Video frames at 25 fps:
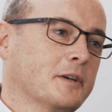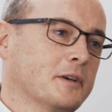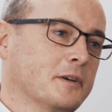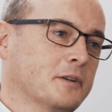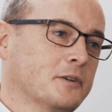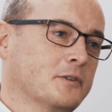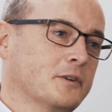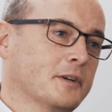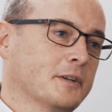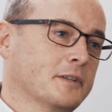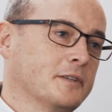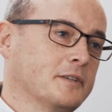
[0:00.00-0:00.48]

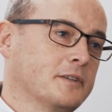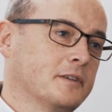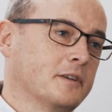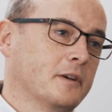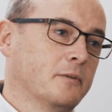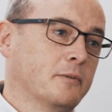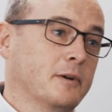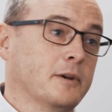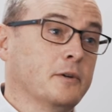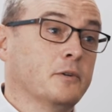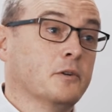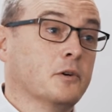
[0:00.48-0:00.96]
contracts
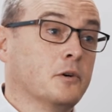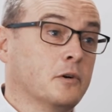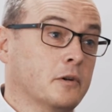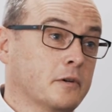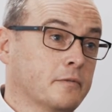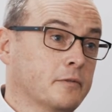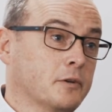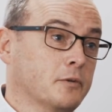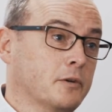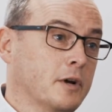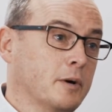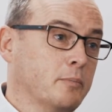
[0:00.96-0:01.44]
around all
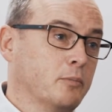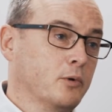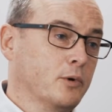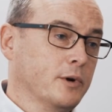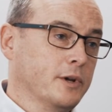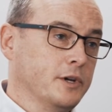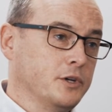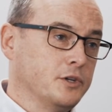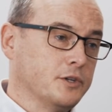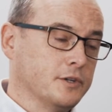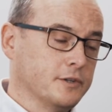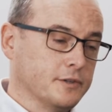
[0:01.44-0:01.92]
of their
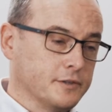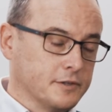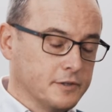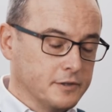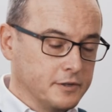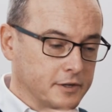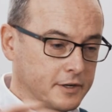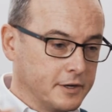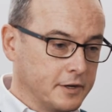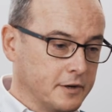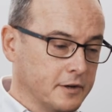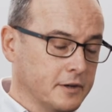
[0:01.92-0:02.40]
operations. So
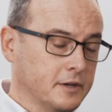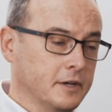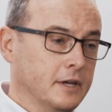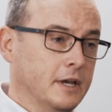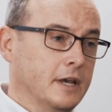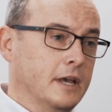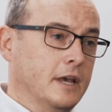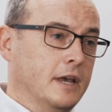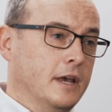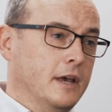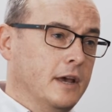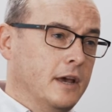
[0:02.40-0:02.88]
you got a
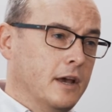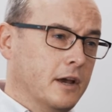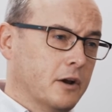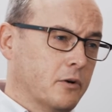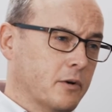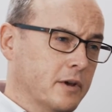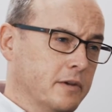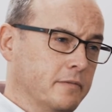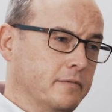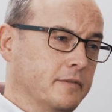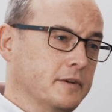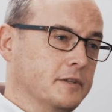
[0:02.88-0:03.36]

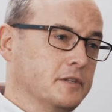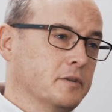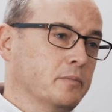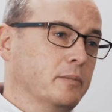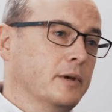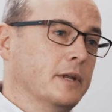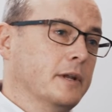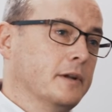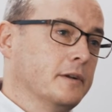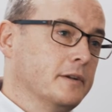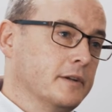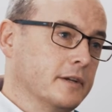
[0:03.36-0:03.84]
great
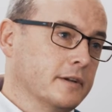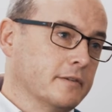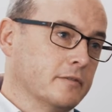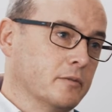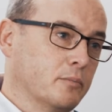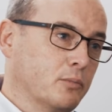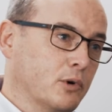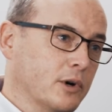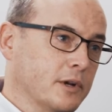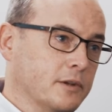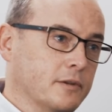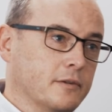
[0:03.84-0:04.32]
visibility of the
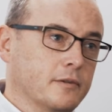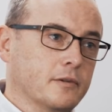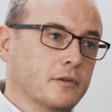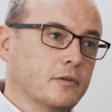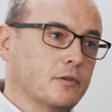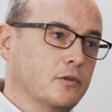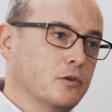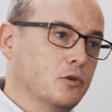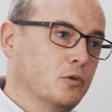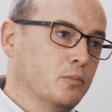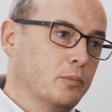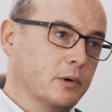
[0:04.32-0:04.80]
breadth of the
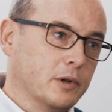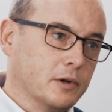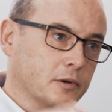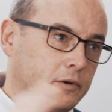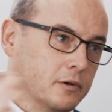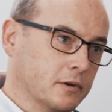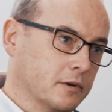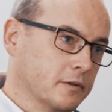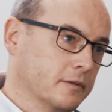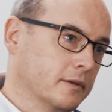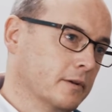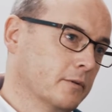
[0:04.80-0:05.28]
group and
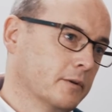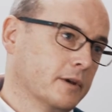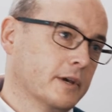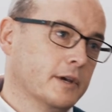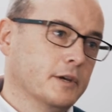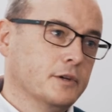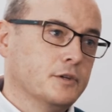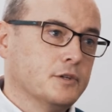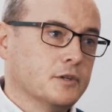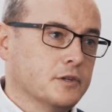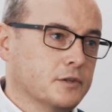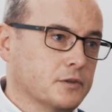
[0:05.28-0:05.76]
all of the
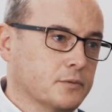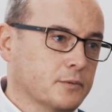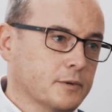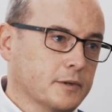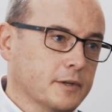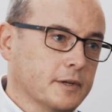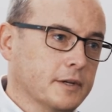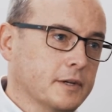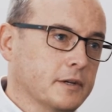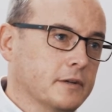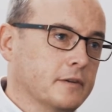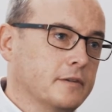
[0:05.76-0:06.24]
locations where
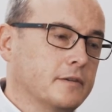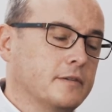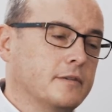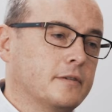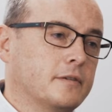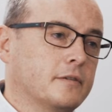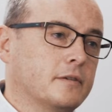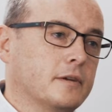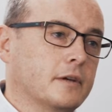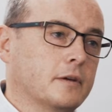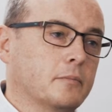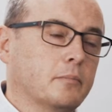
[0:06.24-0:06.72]
they had
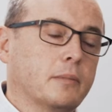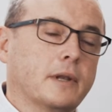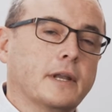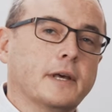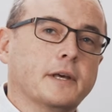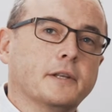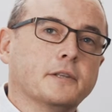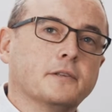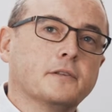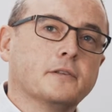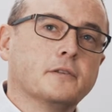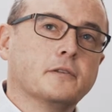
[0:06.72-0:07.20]

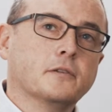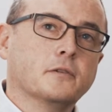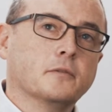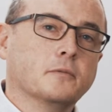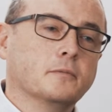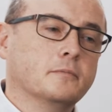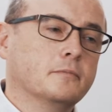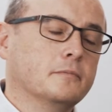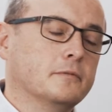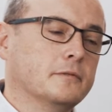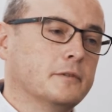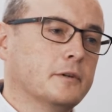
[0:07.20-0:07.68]
plants.
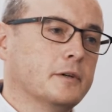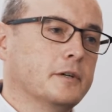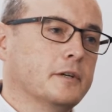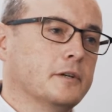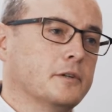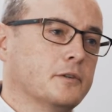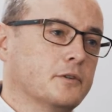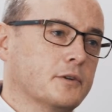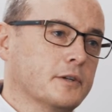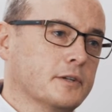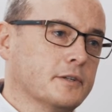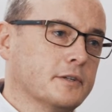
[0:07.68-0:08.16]
So very
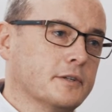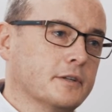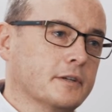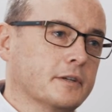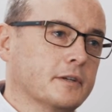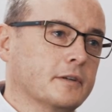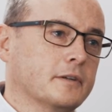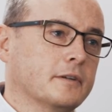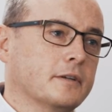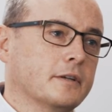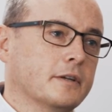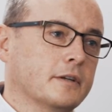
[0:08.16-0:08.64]

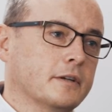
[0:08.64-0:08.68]
interesting.